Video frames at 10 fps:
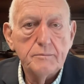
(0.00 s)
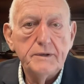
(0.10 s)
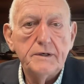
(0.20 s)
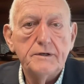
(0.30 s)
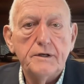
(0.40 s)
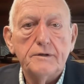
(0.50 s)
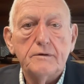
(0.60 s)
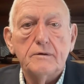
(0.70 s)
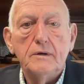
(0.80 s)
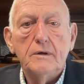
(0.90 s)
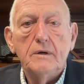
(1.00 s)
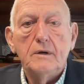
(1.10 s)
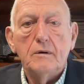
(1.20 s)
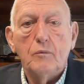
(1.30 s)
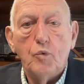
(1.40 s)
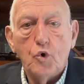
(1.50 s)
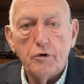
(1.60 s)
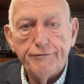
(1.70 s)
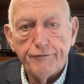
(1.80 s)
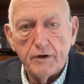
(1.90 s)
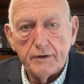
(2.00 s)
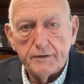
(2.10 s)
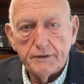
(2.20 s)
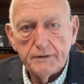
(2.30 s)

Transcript: to be another war front.